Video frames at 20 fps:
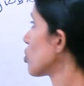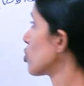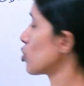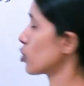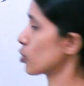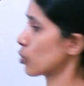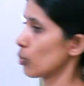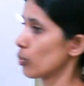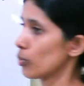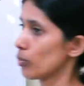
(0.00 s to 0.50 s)

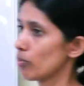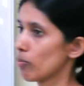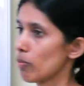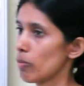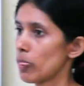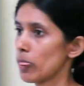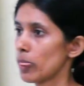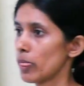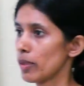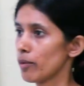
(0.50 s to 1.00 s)
zone.
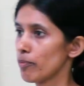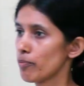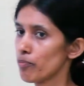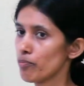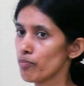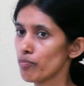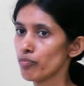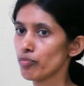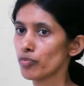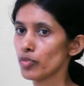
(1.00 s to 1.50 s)

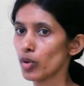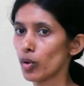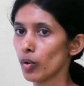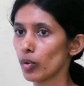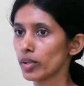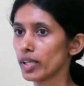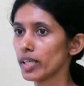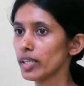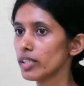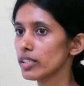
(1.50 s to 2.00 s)

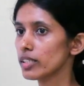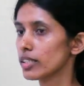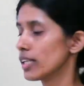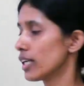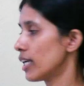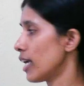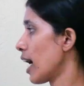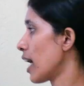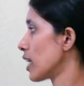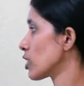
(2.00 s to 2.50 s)
Okay,
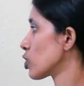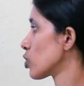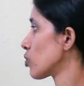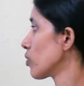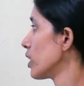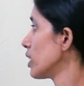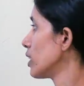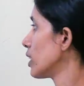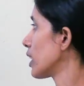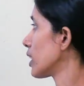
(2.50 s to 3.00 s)
the last
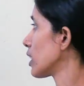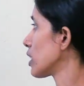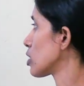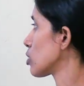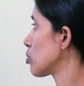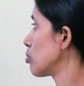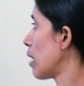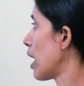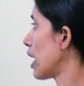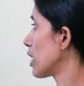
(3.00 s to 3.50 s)
one, that
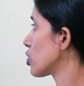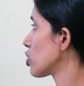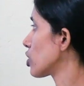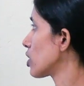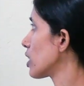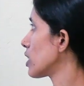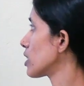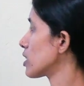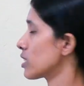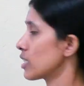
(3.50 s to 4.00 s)
is
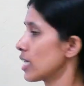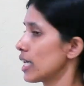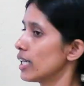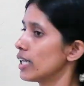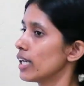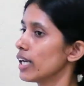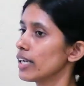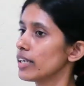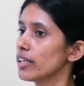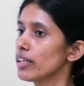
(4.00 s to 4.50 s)
marginal cell
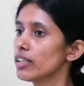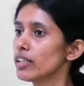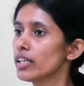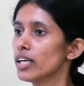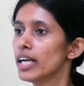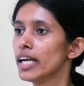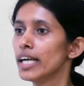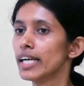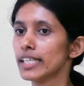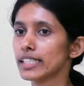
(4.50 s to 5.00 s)
layer,
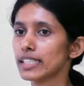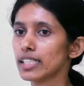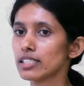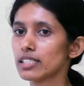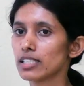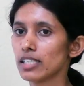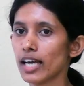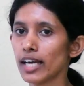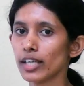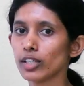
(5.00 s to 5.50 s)
it
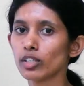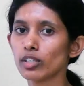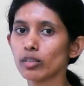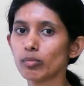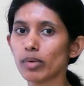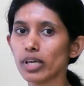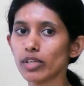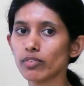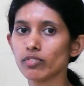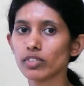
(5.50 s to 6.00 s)
is
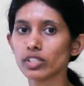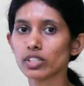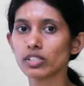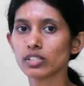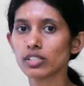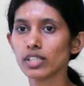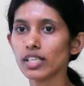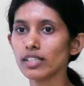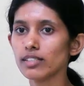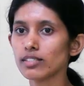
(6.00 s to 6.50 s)
lined by which
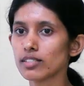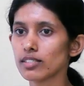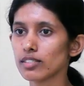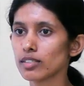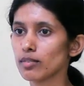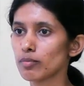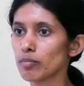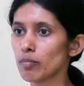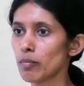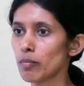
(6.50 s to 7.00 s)
cells?